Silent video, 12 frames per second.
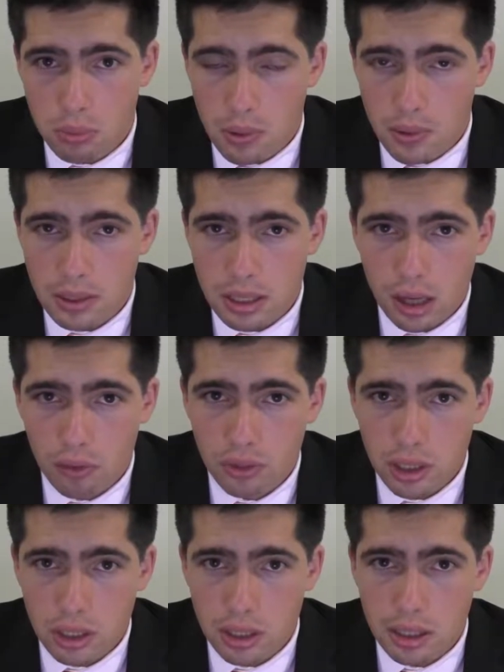points
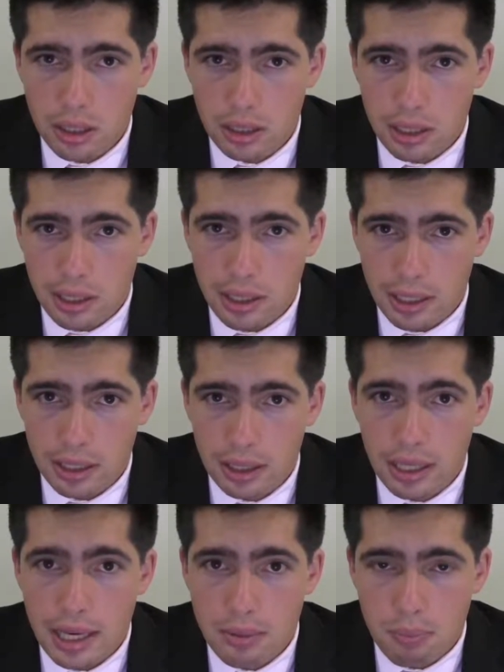after they
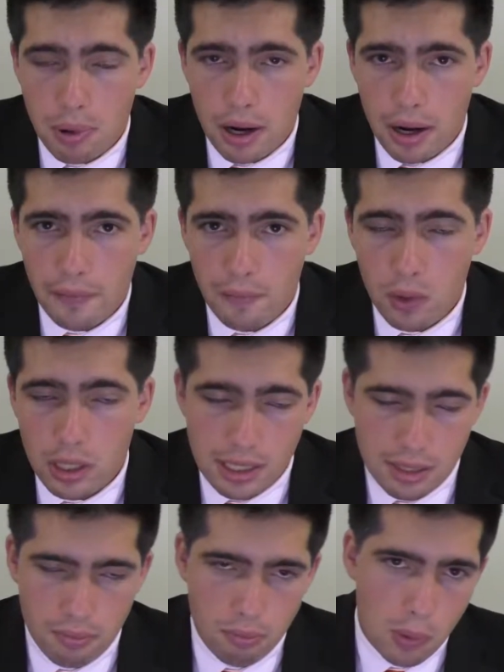led by
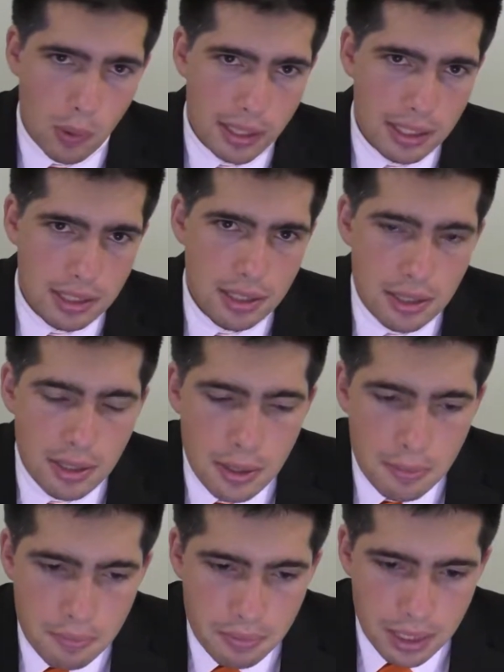47 points,
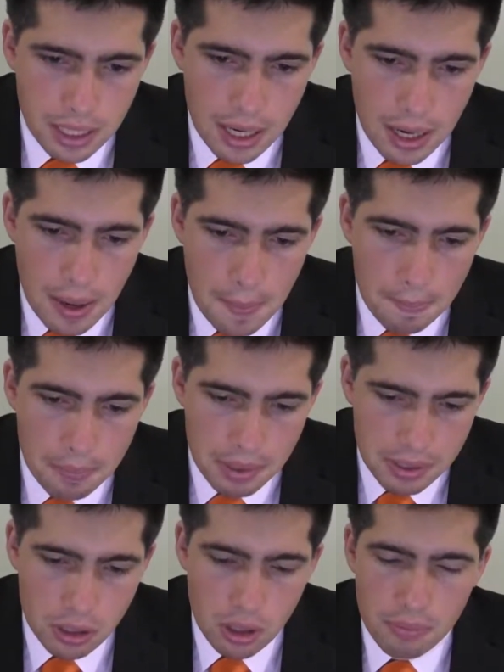
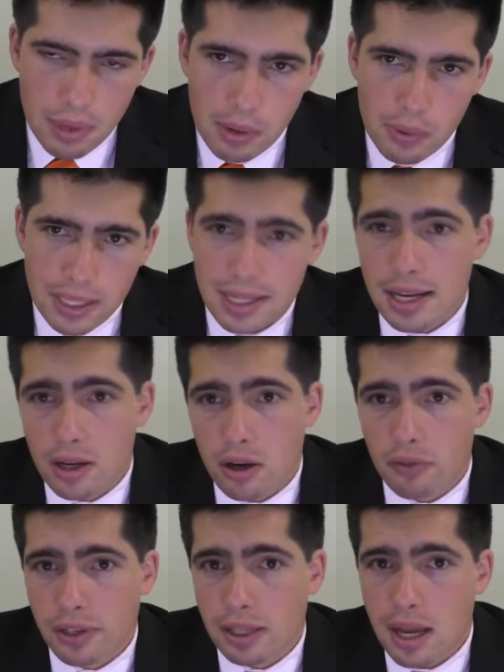but not a bad way to kick
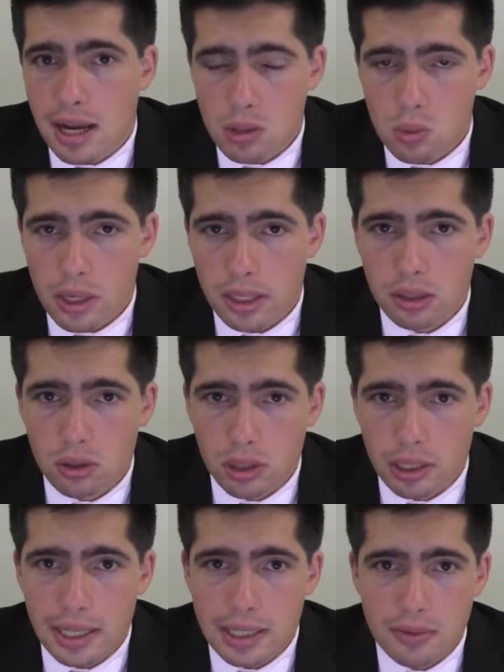off. In last week, took
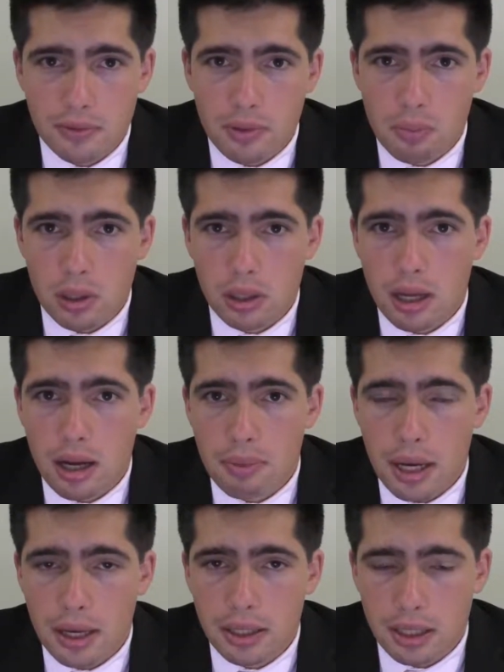on the Essendon Football Club
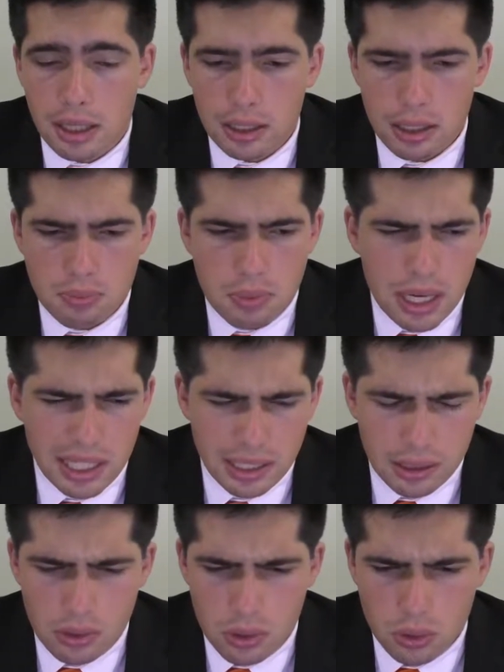and lost by, I
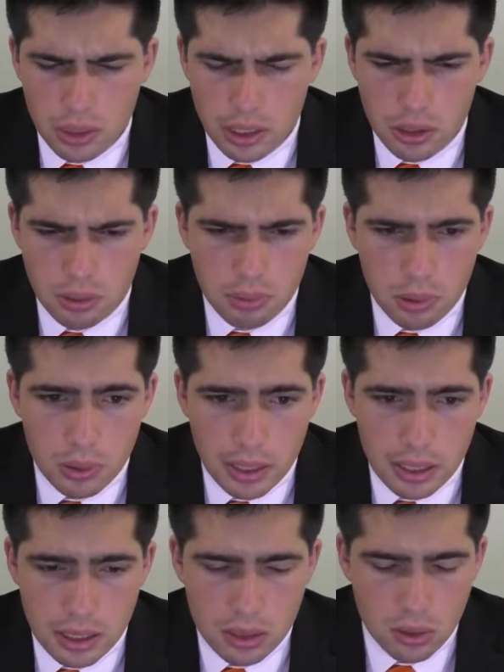think it was 22
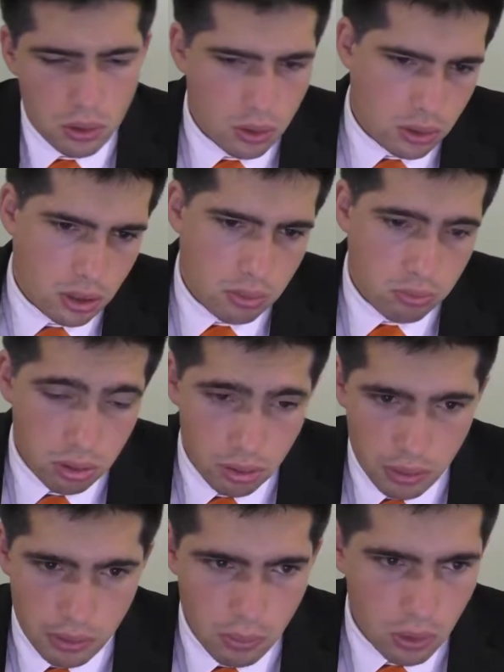points, or
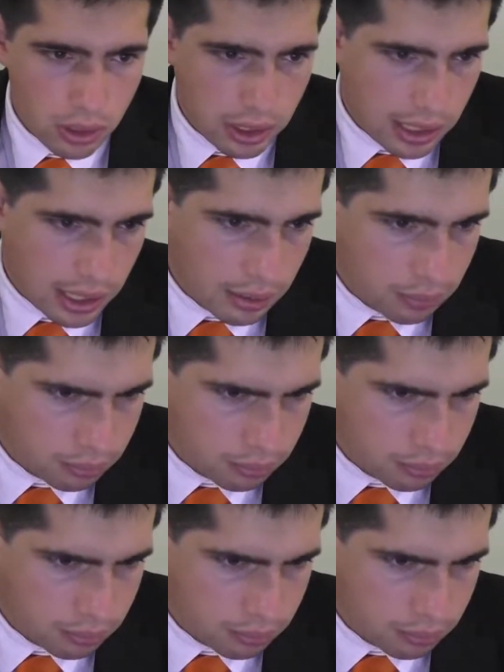probably more than that.